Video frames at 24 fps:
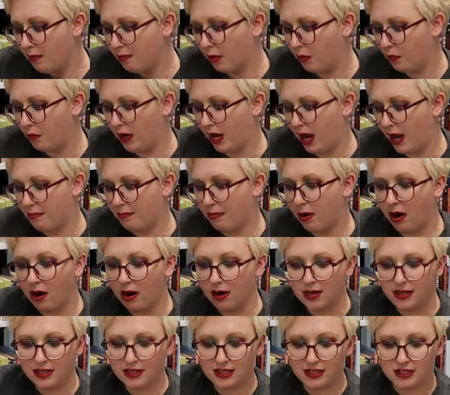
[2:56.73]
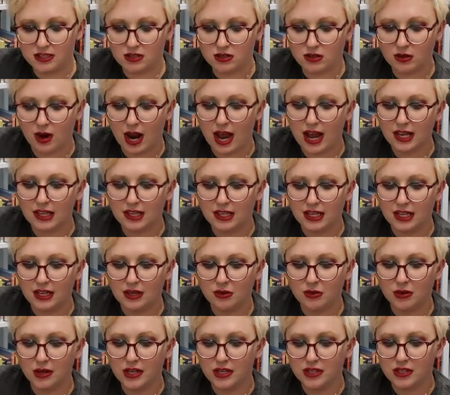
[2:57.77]
But when I parted the scraggly
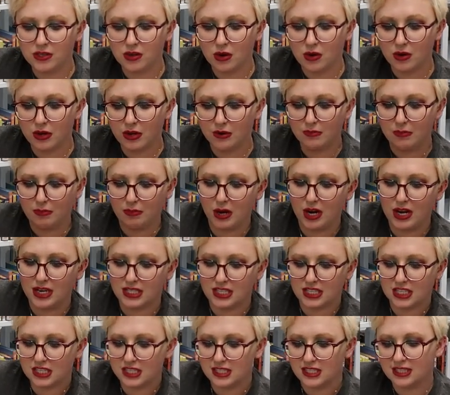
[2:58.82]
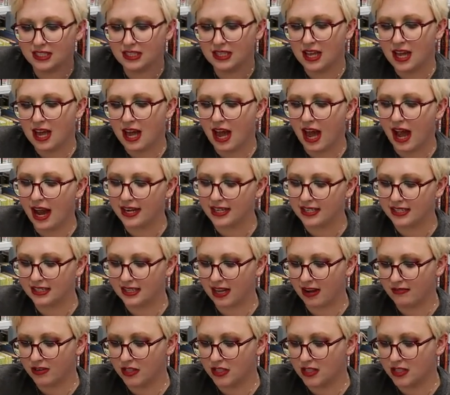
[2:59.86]
creosote branches, I
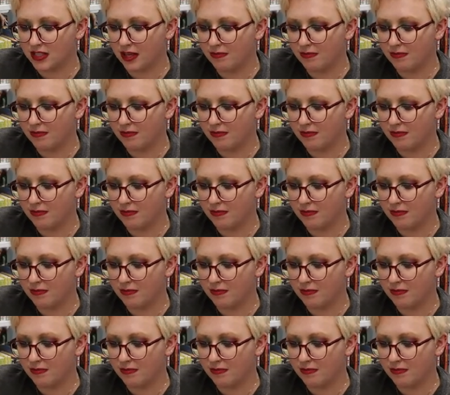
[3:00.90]
discovered